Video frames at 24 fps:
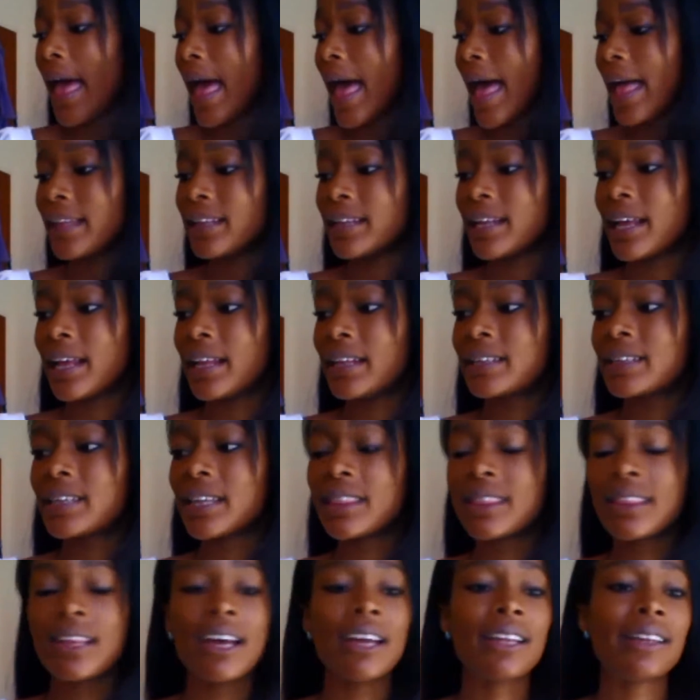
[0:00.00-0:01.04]
And then the
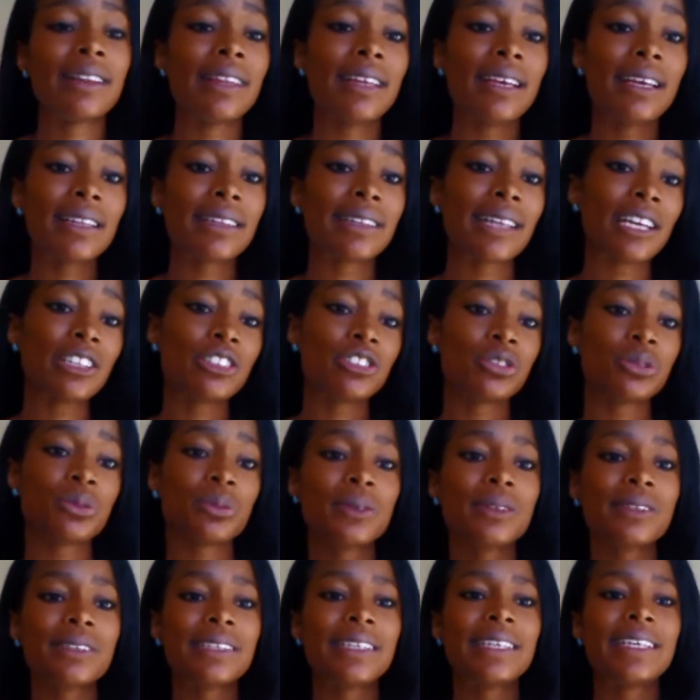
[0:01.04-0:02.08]
third thing that you
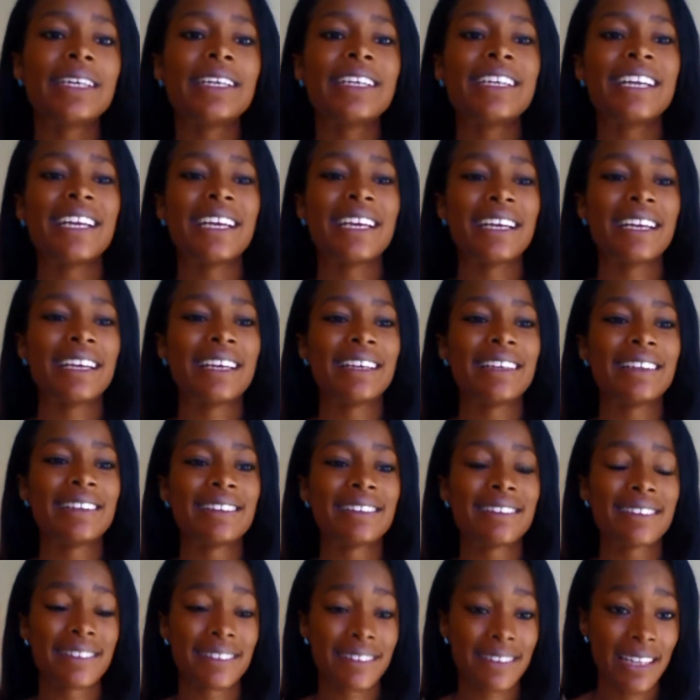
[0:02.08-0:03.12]
will need is
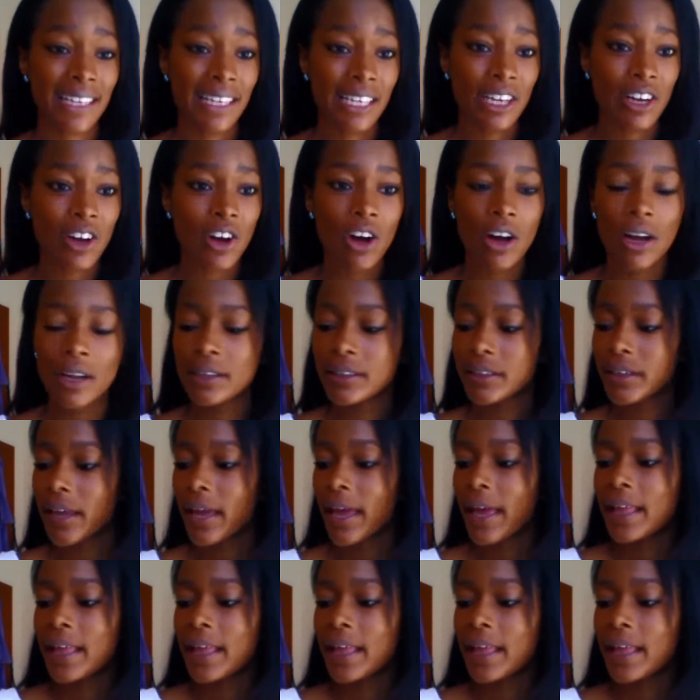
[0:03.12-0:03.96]
silicone.